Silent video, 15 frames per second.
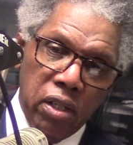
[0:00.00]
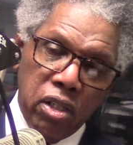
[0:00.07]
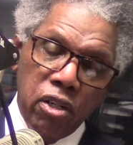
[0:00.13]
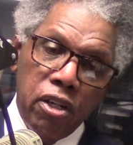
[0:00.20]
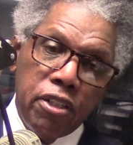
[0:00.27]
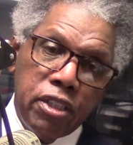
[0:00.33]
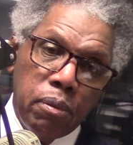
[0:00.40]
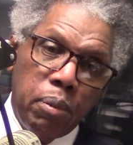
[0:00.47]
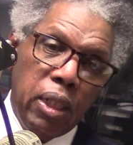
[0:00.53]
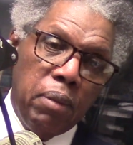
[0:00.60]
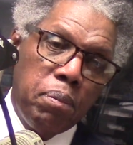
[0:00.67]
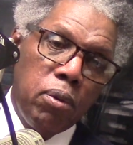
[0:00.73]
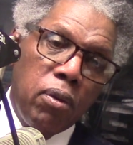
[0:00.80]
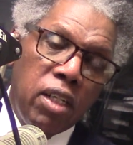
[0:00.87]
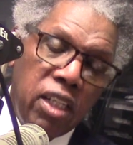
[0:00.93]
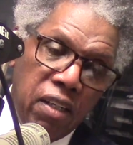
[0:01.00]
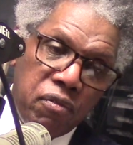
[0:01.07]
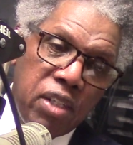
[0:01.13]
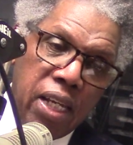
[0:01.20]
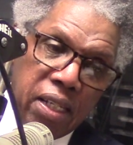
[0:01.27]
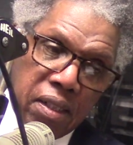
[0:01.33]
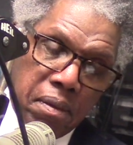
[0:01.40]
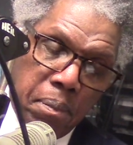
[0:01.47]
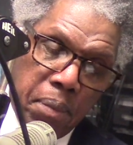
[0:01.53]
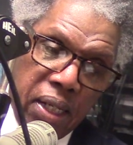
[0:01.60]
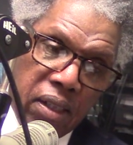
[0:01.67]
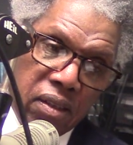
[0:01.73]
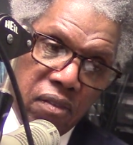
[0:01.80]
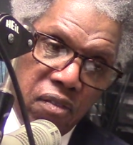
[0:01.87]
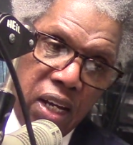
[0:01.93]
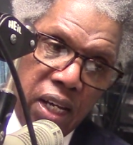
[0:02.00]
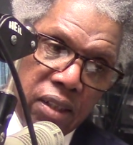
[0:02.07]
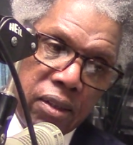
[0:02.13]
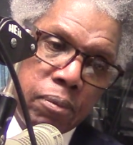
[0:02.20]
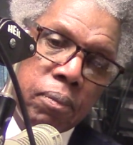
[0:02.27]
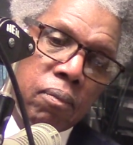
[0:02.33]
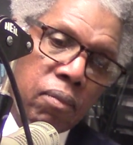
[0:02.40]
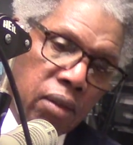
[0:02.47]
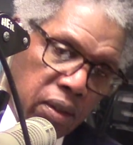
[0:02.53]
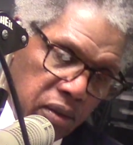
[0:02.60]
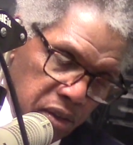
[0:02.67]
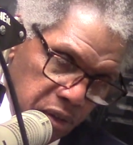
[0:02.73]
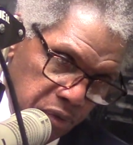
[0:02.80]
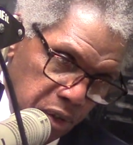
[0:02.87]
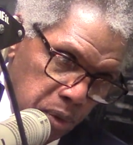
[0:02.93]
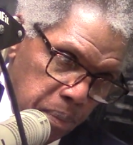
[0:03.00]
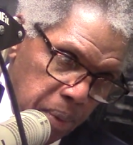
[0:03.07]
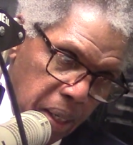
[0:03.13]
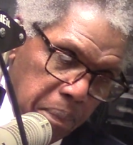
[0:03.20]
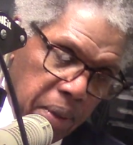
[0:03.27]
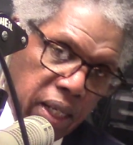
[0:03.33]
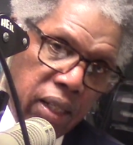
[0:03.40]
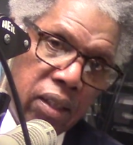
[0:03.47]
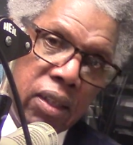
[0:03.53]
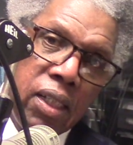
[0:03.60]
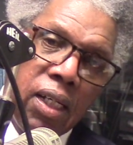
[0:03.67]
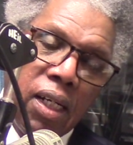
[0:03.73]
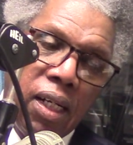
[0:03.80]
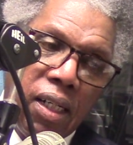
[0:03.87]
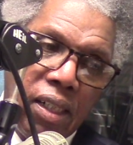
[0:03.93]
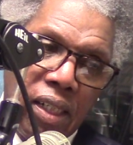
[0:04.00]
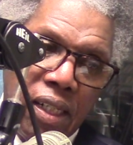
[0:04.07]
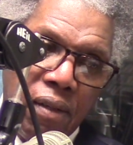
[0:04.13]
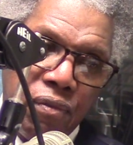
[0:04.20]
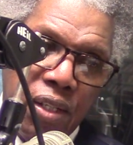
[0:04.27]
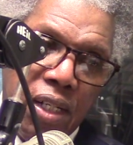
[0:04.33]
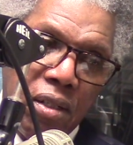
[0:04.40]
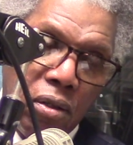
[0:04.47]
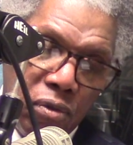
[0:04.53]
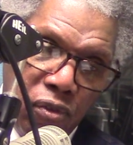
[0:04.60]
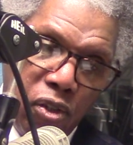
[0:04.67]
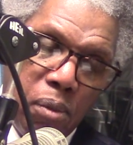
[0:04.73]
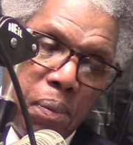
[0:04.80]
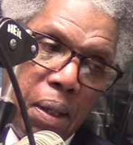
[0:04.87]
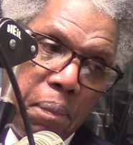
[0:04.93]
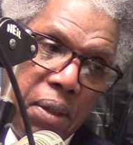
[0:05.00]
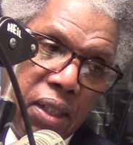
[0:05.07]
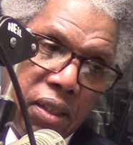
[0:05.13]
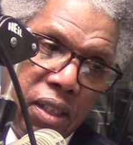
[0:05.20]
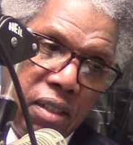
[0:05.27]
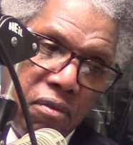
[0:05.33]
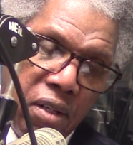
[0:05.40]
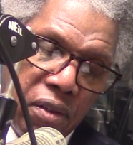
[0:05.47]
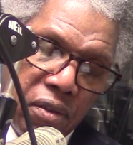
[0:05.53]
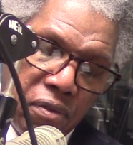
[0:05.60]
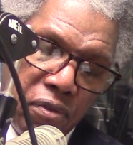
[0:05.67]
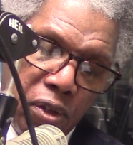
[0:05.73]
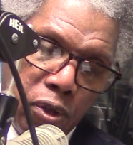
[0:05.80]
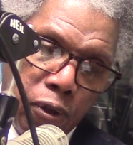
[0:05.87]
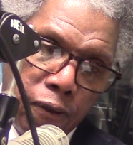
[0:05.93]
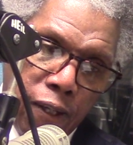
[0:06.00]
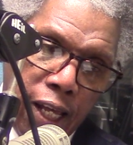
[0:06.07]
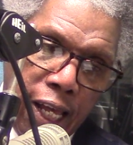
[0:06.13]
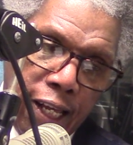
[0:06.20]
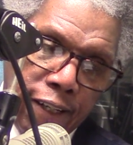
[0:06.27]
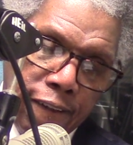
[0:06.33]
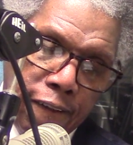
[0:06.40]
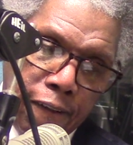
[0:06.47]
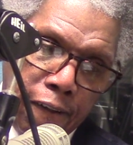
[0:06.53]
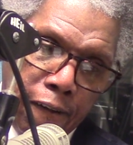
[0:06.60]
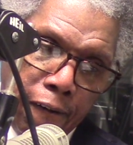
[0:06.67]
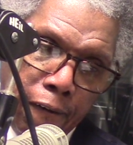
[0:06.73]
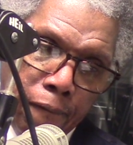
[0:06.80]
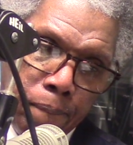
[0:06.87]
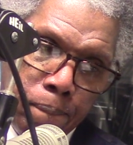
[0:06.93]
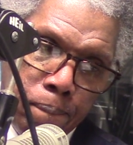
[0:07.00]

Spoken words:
encouraging people, if they get a mail-in ballot, to vote by mail. If they don't vote by mail, they'd rather vote at the